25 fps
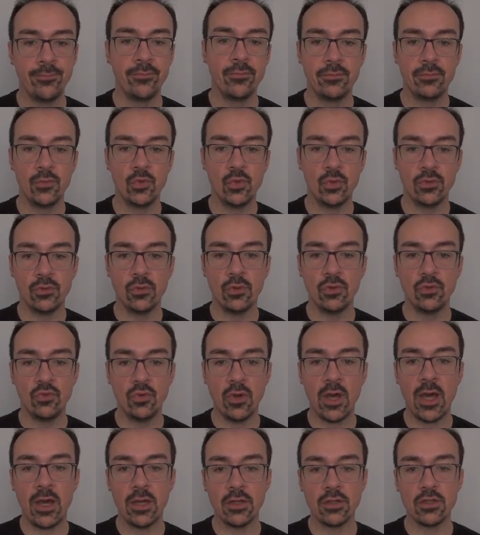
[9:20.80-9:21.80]
So it's going to
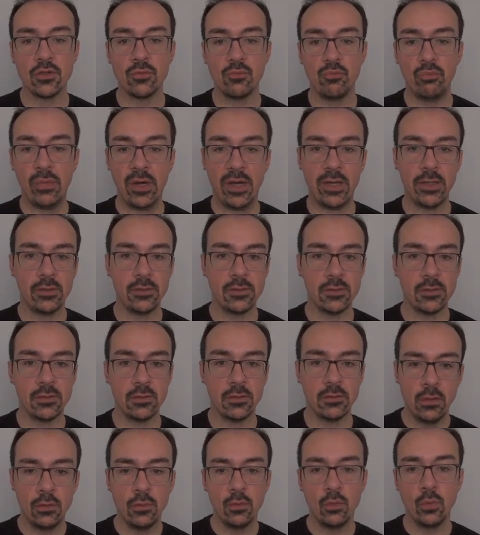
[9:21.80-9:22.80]
hash bytes.
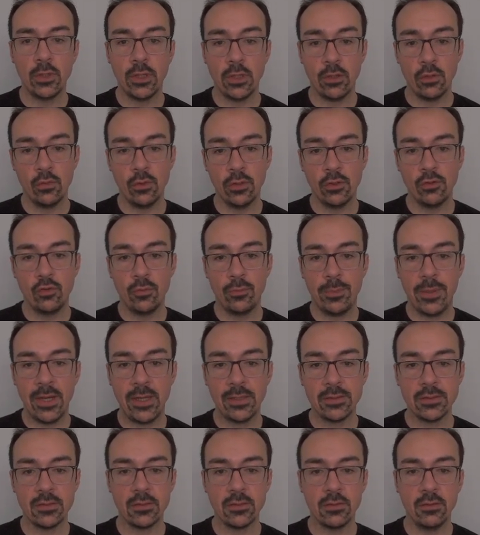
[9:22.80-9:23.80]
We are going to
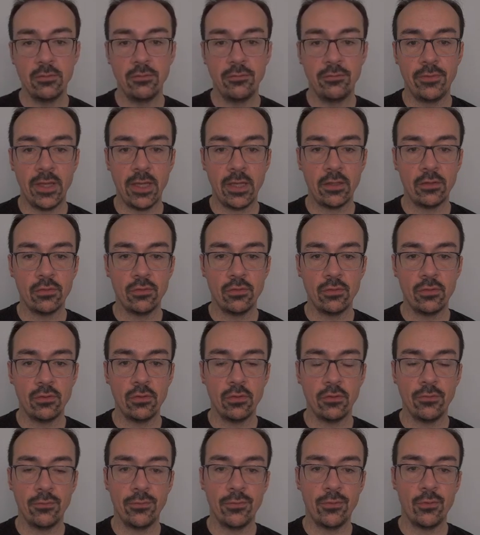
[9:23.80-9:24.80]
pass a vector
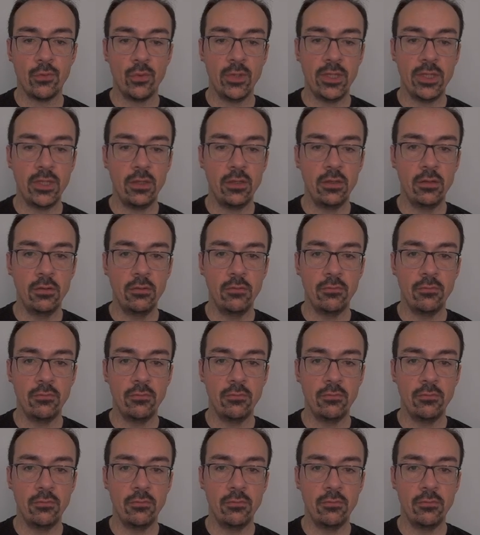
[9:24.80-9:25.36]
of 3